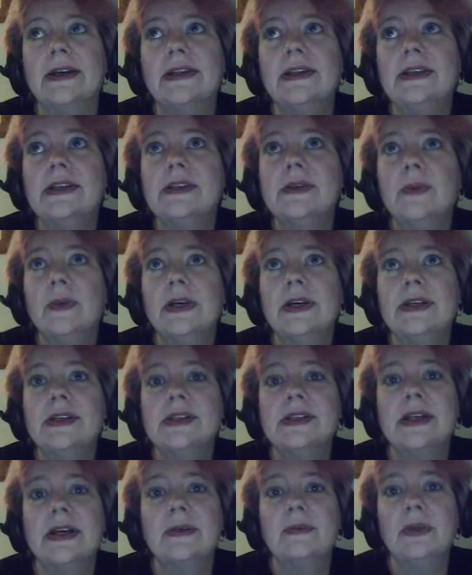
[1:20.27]
This
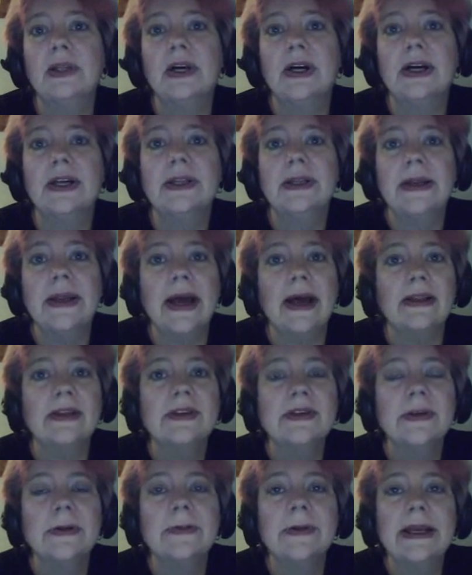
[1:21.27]
was a plot that
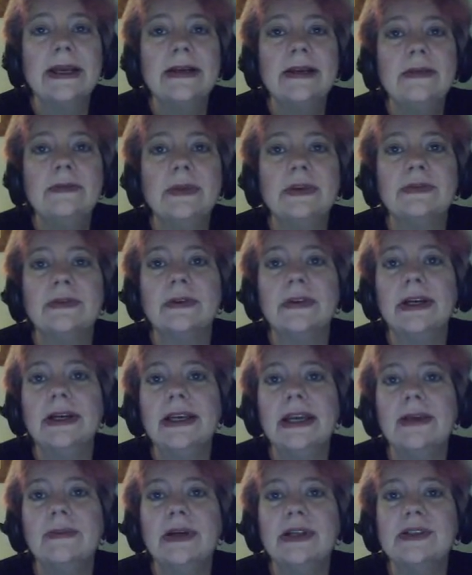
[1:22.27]
Hallister ran before
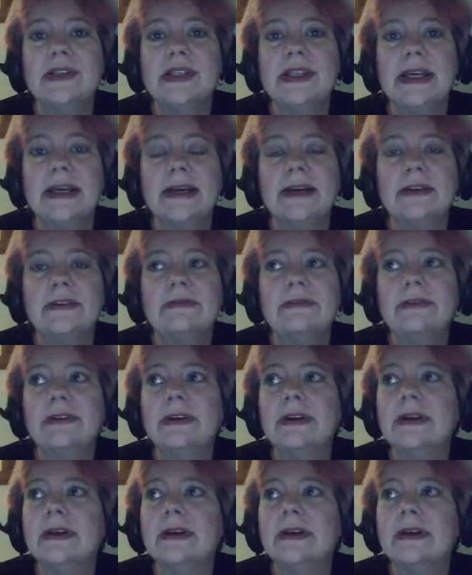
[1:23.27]
I came on staff.